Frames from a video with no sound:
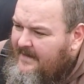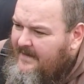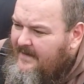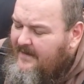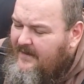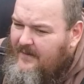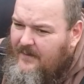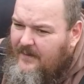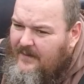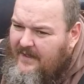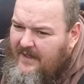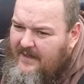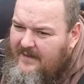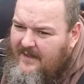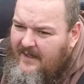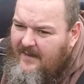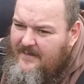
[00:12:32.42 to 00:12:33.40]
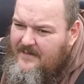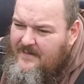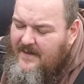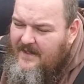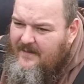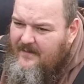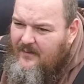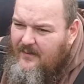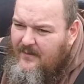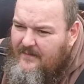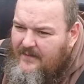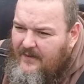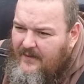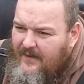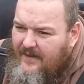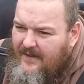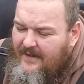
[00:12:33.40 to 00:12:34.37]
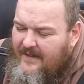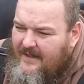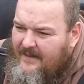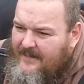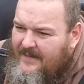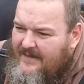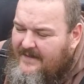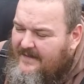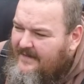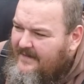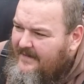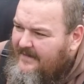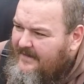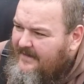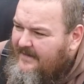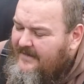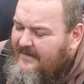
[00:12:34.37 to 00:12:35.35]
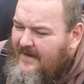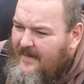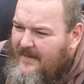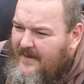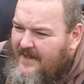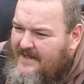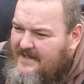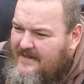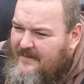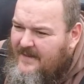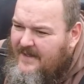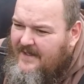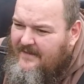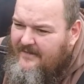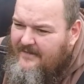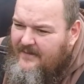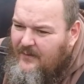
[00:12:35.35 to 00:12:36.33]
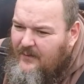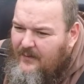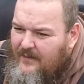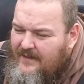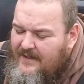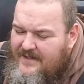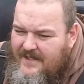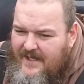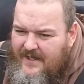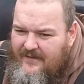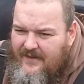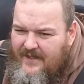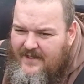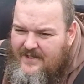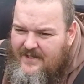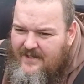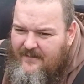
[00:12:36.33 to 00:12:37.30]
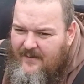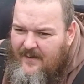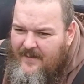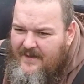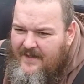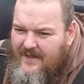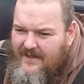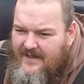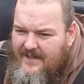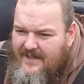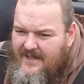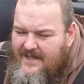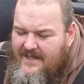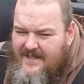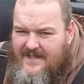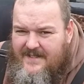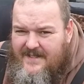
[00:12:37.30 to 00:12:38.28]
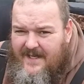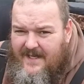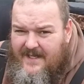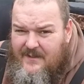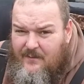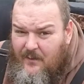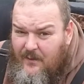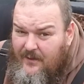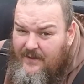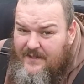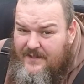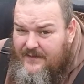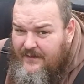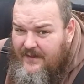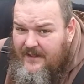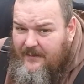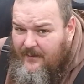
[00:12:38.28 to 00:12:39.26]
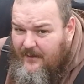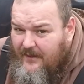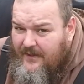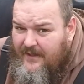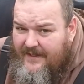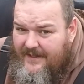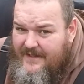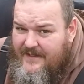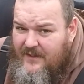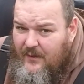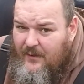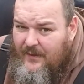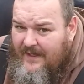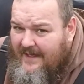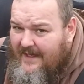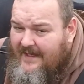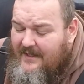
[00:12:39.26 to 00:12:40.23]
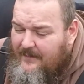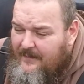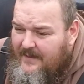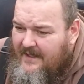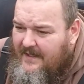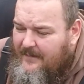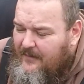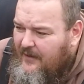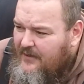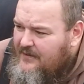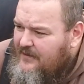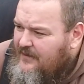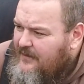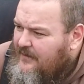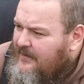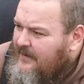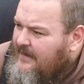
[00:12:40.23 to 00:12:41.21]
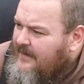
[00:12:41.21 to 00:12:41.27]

You know, okay, times might have moved on a little bit, and feminism might have told a generation of women that sex work is real work and it's okay to be a prostitute.